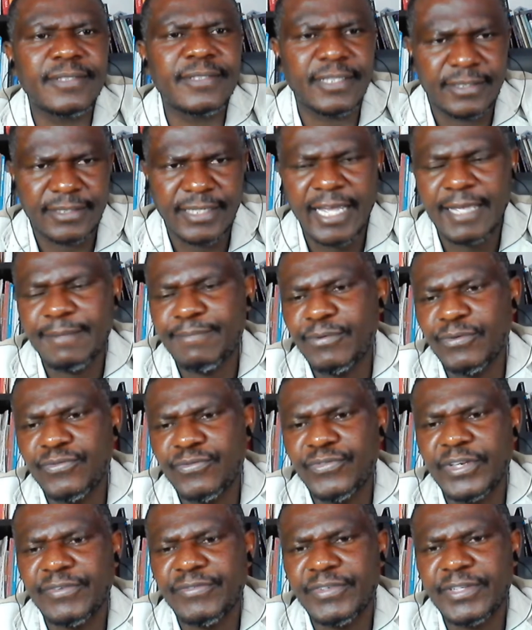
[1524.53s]
type of
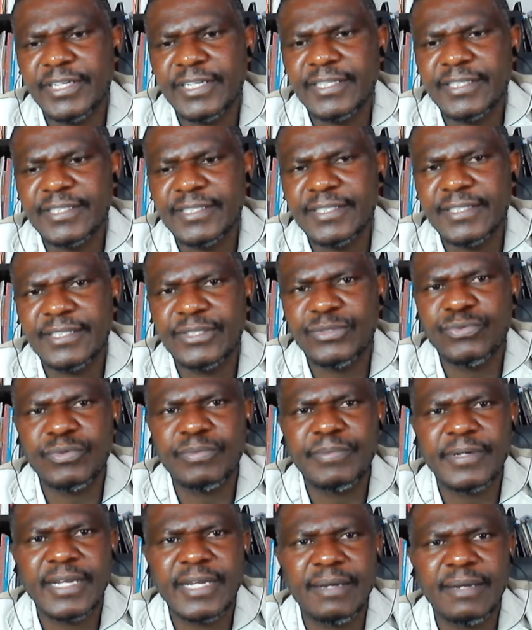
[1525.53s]
evidence. It will
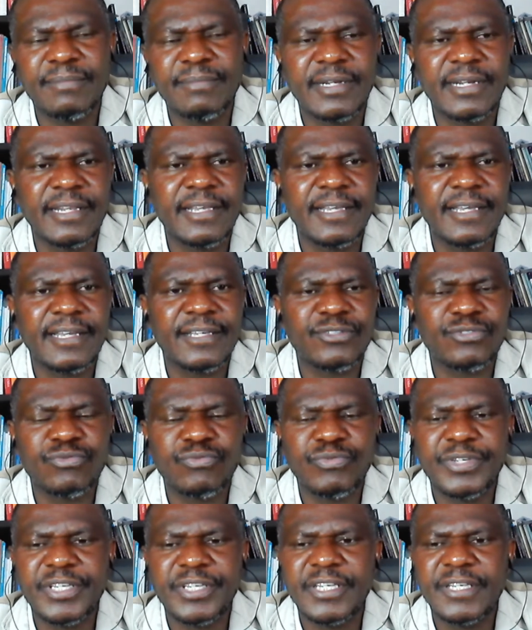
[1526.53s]
become clear as
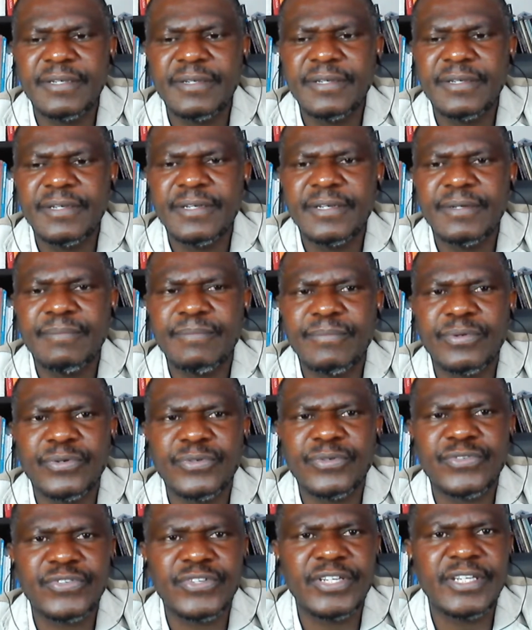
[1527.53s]
we
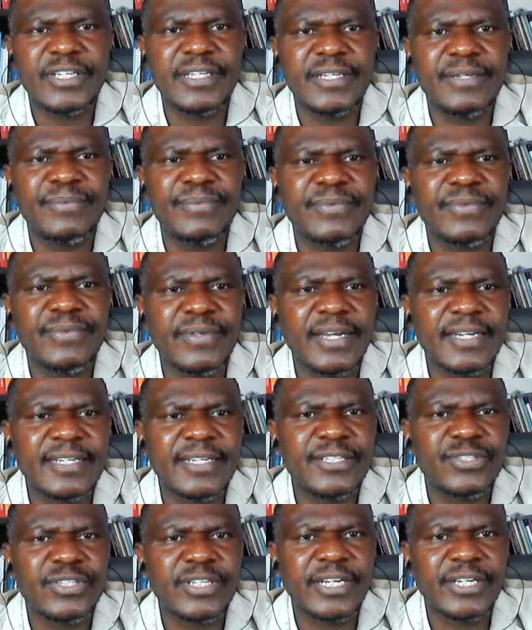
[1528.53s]
proceed with our
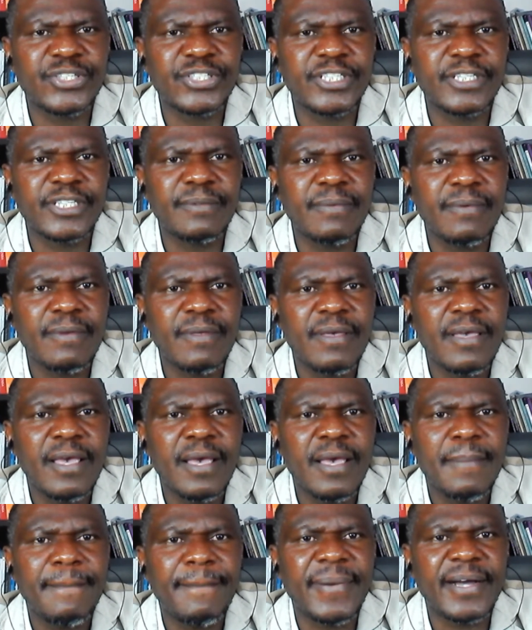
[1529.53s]
discussion.
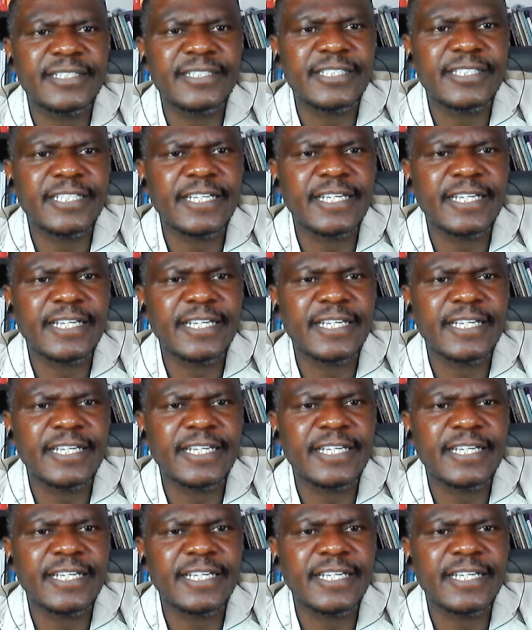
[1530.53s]
But